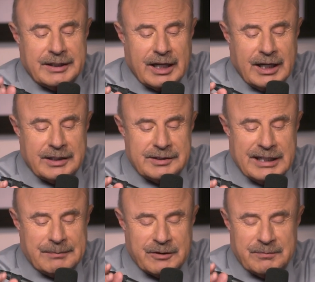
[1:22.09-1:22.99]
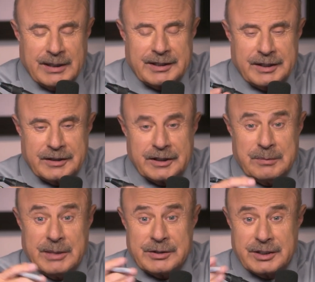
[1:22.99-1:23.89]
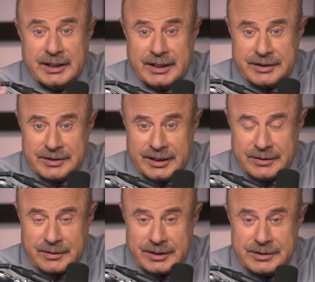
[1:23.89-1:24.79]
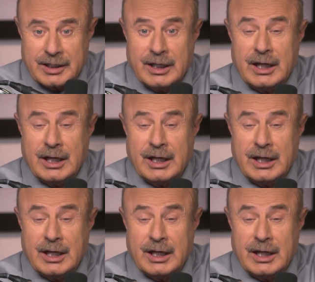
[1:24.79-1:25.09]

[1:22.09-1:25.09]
the concept of making an admission against interest,